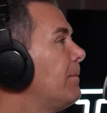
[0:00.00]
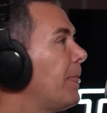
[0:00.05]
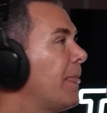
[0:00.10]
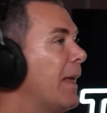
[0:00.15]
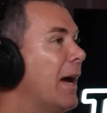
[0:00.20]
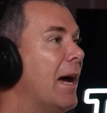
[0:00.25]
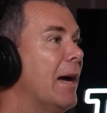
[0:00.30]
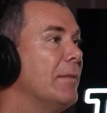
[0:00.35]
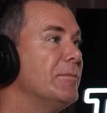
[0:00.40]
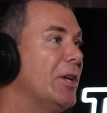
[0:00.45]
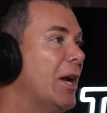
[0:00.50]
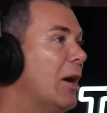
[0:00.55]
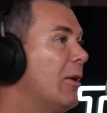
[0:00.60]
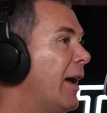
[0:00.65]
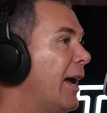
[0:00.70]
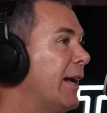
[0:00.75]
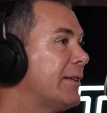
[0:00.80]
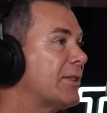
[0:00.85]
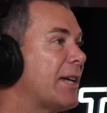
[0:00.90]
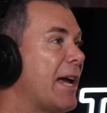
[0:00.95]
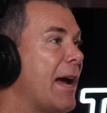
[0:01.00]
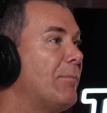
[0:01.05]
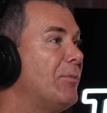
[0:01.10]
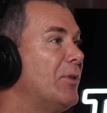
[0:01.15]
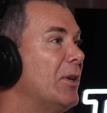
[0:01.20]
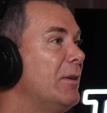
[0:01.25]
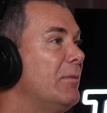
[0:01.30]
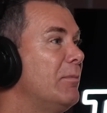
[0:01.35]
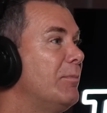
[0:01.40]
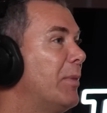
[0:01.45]

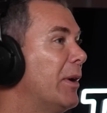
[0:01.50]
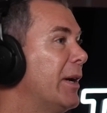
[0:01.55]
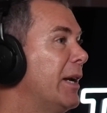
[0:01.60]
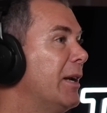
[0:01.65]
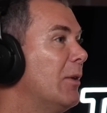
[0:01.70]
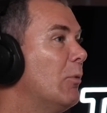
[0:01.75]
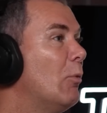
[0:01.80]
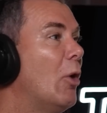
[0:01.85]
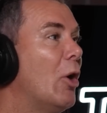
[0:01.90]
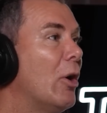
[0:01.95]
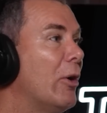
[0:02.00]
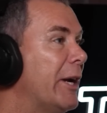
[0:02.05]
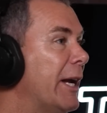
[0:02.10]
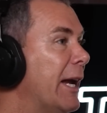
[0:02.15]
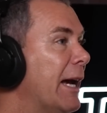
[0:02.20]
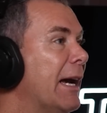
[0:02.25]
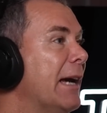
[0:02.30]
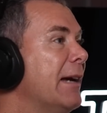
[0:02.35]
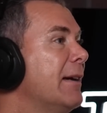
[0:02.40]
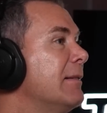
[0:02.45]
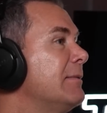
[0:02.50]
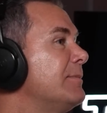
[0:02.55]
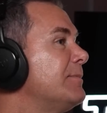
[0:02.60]
ex-captain, being a warrior.